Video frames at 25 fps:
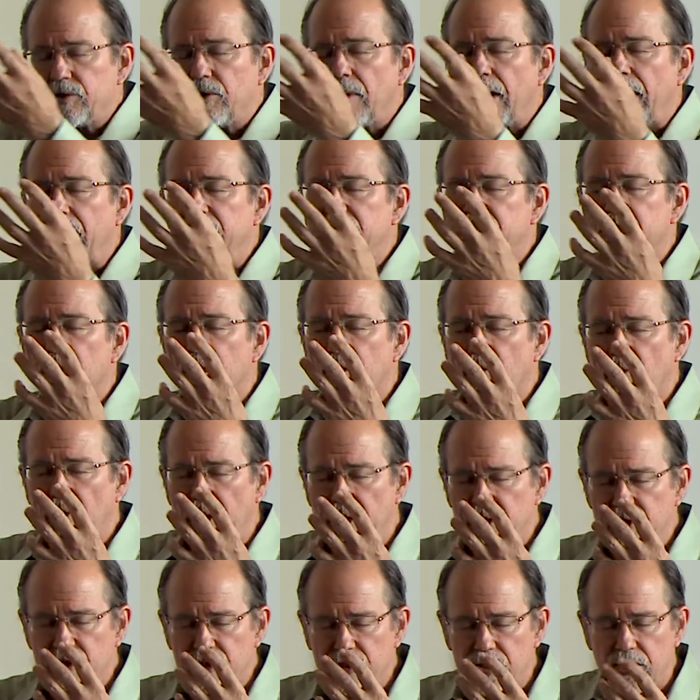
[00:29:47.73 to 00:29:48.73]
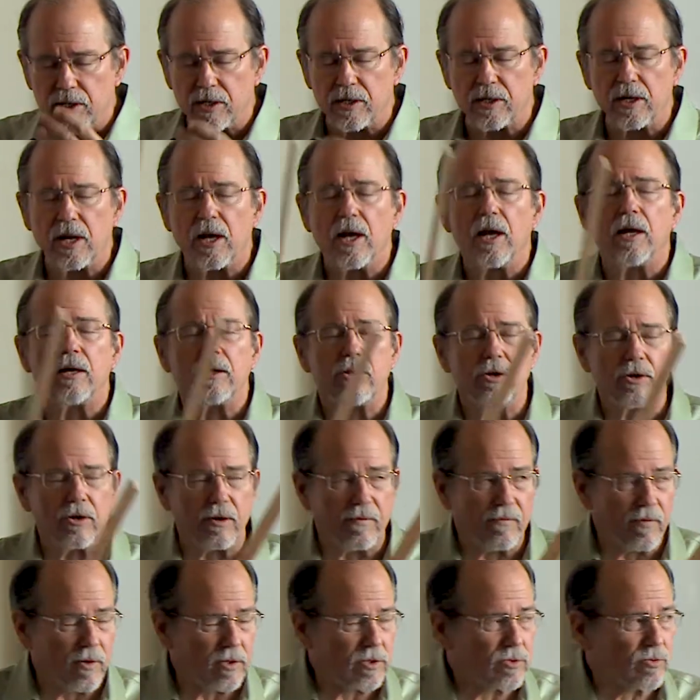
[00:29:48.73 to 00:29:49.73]
you ask the question, the
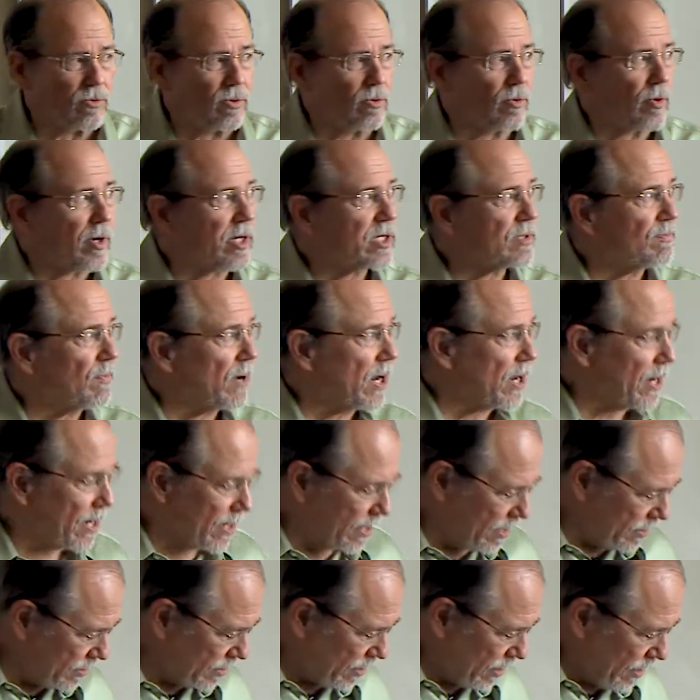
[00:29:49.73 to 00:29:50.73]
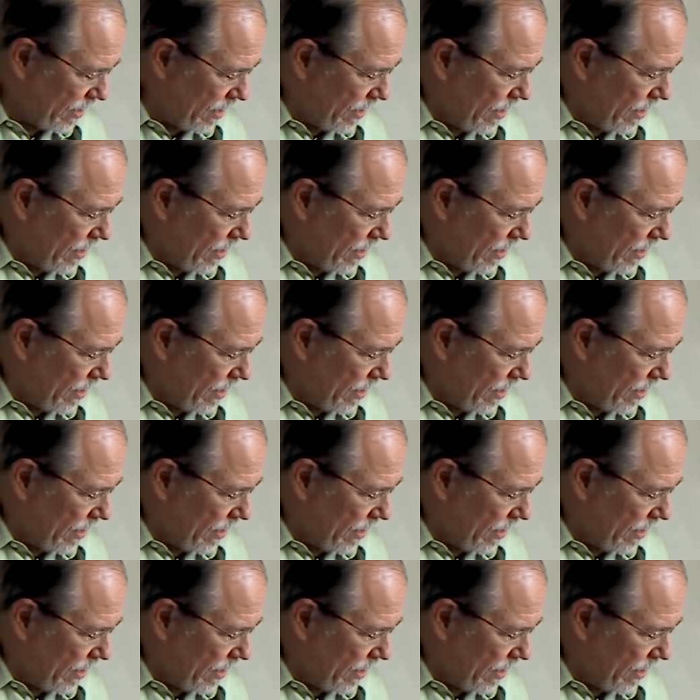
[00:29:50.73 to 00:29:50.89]
universe will respond,